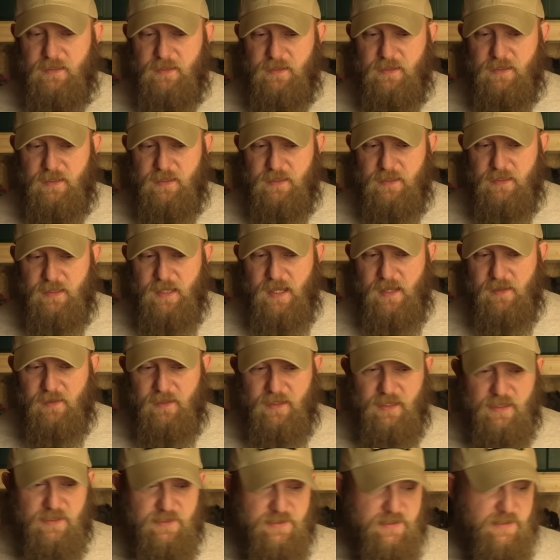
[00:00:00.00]
The
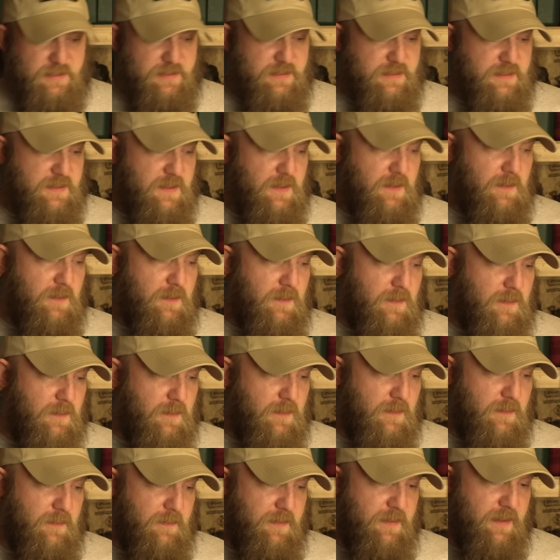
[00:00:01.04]
allegations
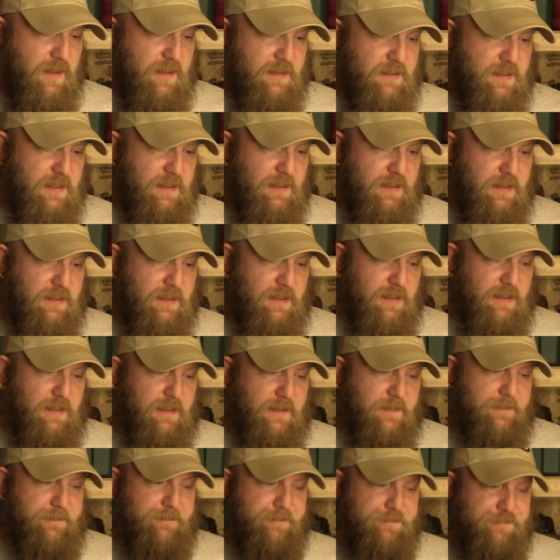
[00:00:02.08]
are that he uh,
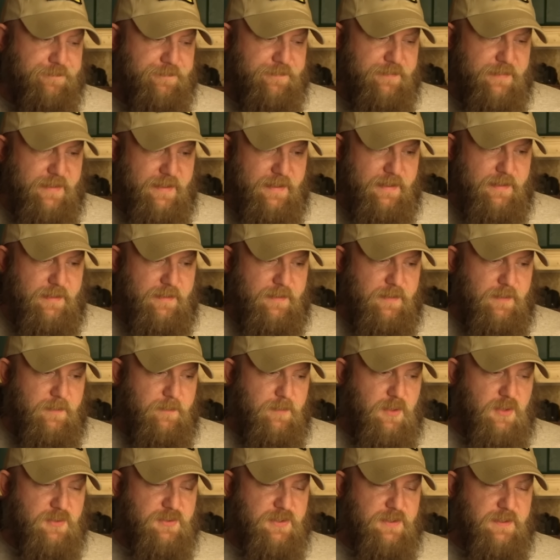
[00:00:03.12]

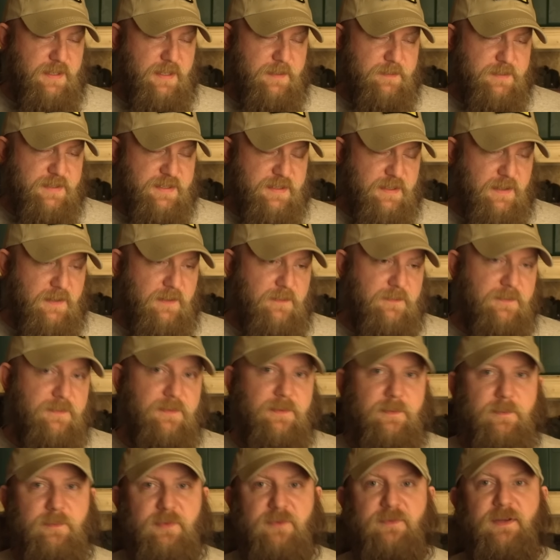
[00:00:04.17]
perjured
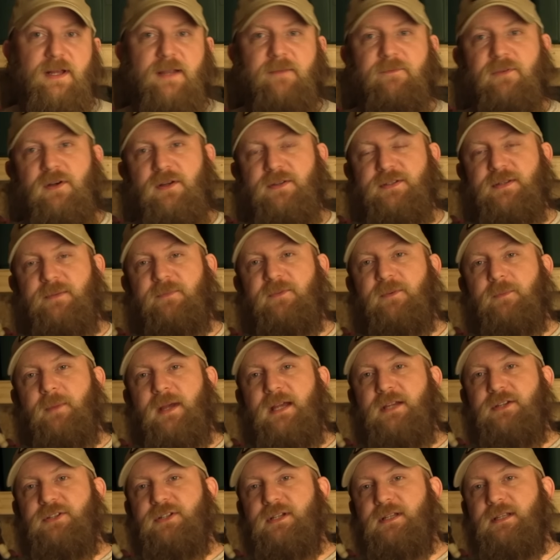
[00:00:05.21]
himself, provided false
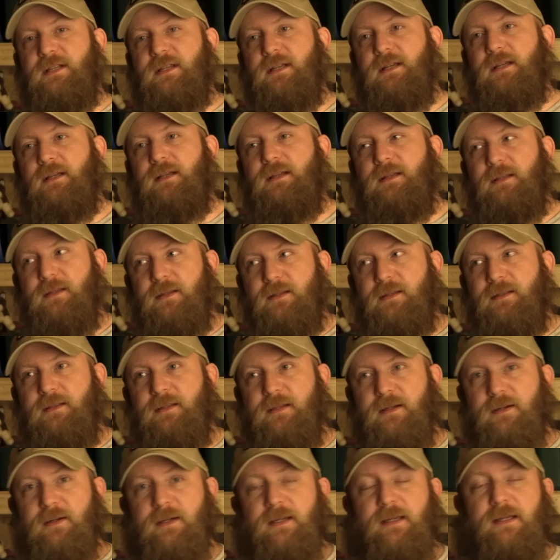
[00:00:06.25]
information
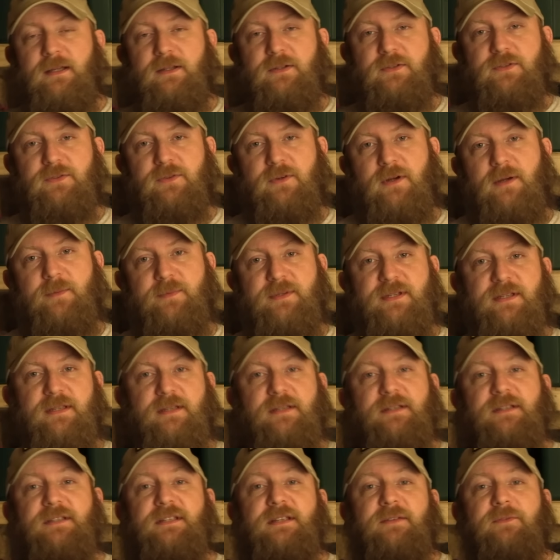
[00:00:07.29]
during Trump's
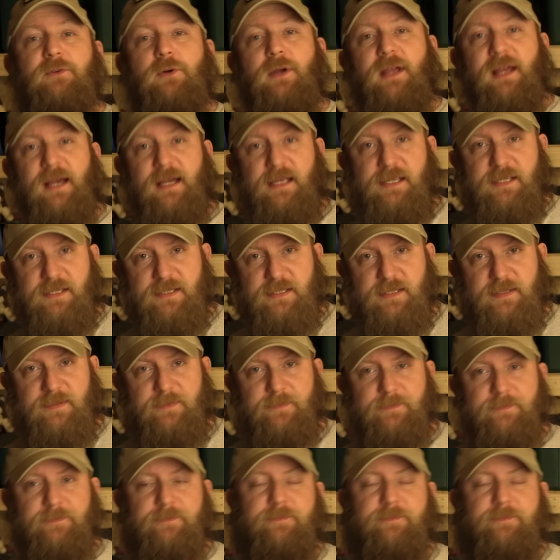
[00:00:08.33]
civil case.